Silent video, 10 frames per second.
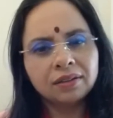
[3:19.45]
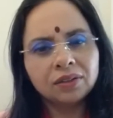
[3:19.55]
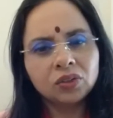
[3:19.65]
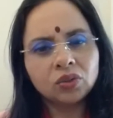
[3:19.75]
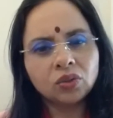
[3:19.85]

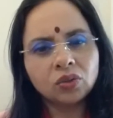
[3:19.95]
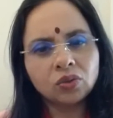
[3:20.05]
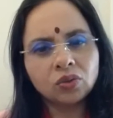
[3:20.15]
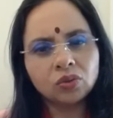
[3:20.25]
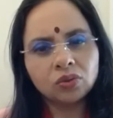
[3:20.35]

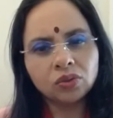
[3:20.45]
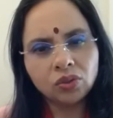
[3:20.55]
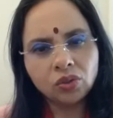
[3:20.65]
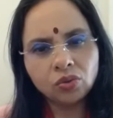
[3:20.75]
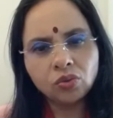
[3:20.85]
So
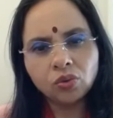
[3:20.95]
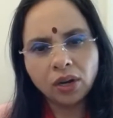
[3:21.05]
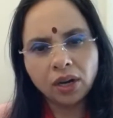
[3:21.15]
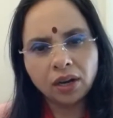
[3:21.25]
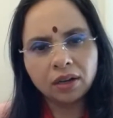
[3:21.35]

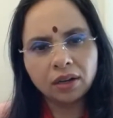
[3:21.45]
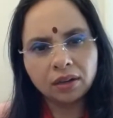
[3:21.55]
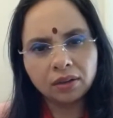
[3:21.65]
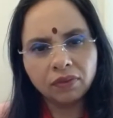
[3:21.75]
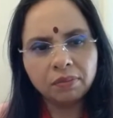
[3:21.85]
you
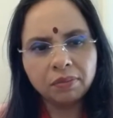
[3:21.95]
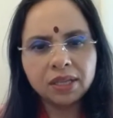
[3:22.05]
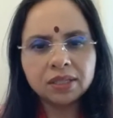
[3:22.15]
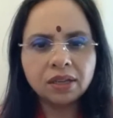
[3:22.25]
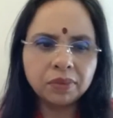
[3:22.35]
will
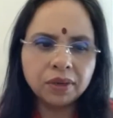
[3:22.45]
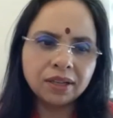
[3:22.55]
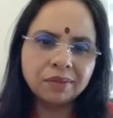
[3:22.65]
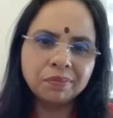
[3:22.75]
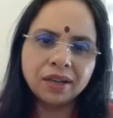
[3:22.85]
mix up in
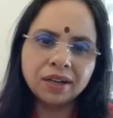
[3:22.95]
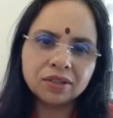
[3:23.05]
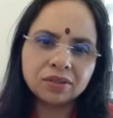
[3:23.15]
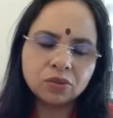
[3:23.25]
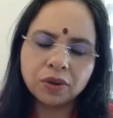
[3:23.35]
that bigger
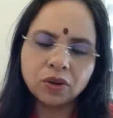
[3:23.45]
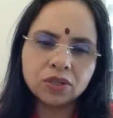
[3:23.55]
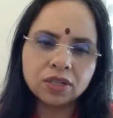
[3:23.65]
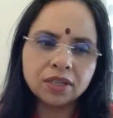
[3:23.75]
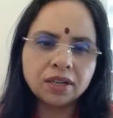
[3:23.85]
super
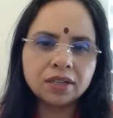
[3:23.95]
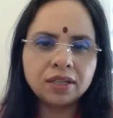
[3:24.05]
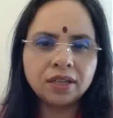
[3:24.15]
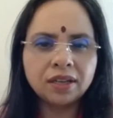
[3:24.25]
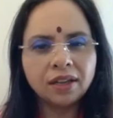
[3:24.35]
conscious
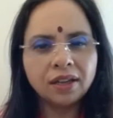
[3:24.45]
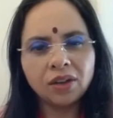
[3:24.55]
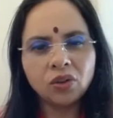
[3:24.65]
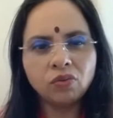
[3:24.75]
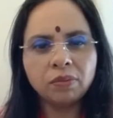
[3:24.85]
energy
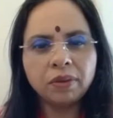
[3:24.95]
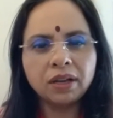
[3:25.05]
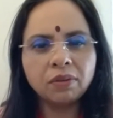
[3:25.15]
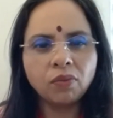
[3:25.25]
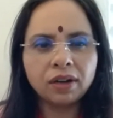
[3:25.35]
and you will
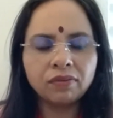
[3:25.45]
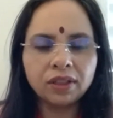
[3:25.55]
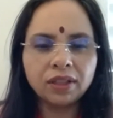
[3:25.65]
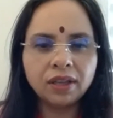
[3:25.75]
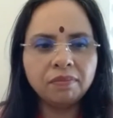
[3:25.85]
become one
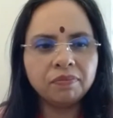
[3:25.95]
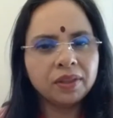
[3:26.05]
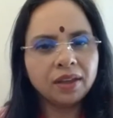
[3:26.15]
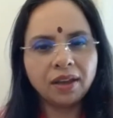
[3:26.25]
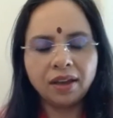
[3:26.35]
with
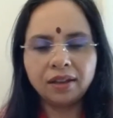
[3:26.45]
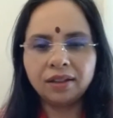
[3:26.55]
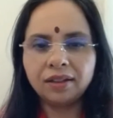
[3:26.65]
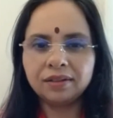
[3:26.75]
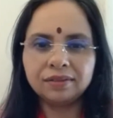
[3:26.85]
him
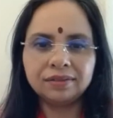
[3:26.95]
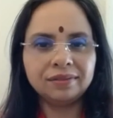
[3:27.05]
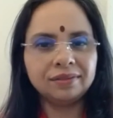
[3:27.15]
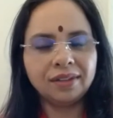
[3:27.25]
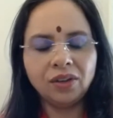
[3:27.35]
and,
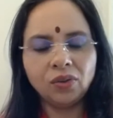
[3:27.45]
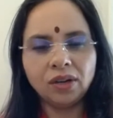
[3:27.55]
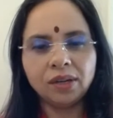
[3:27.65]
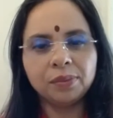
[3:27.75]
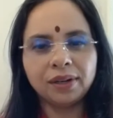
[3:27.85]
and you are
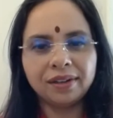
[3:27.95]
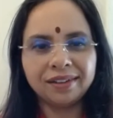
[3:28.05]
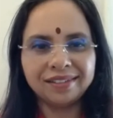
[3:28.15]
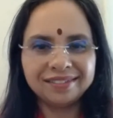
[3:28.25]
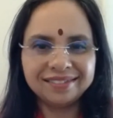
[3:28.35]
liberated.